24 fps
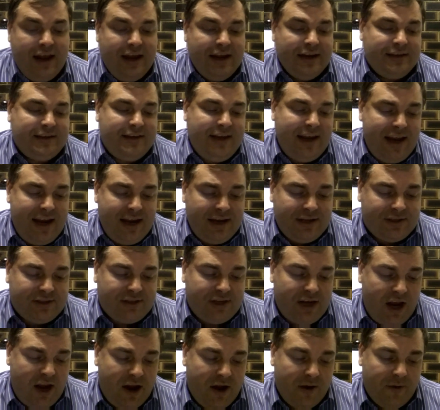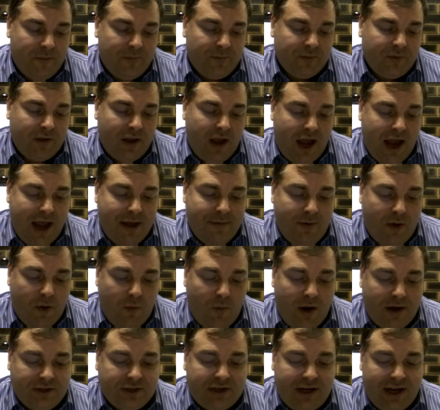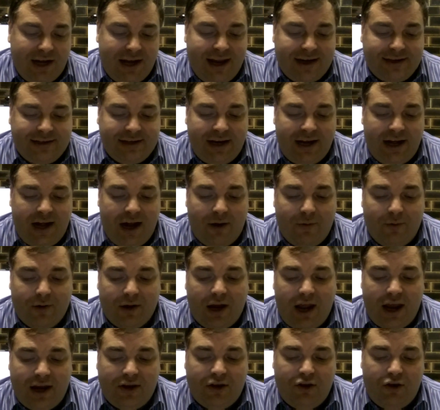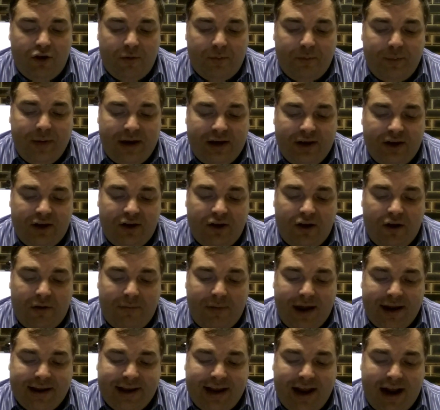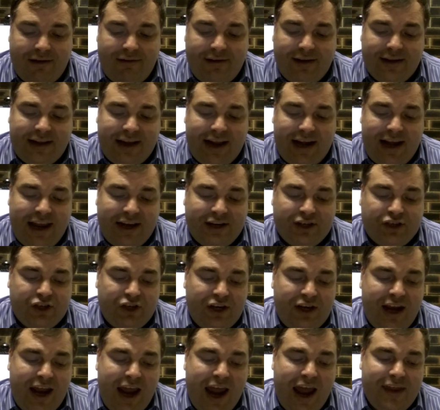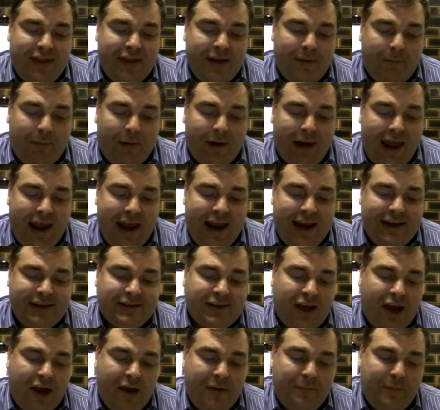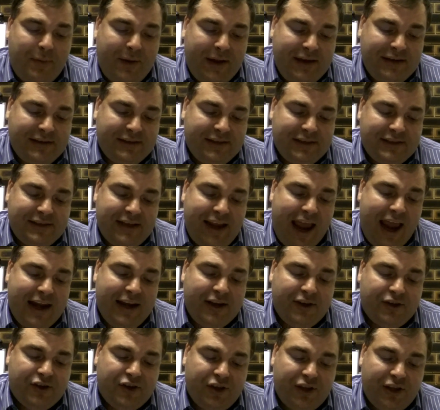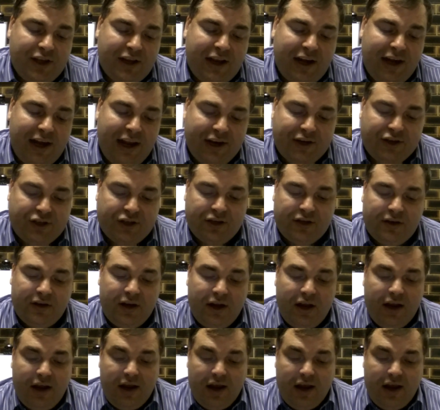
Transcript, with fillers: Dear sir, I'm a watch collector and I would like your opinion on my current collection and the planned timepieces added to the collection.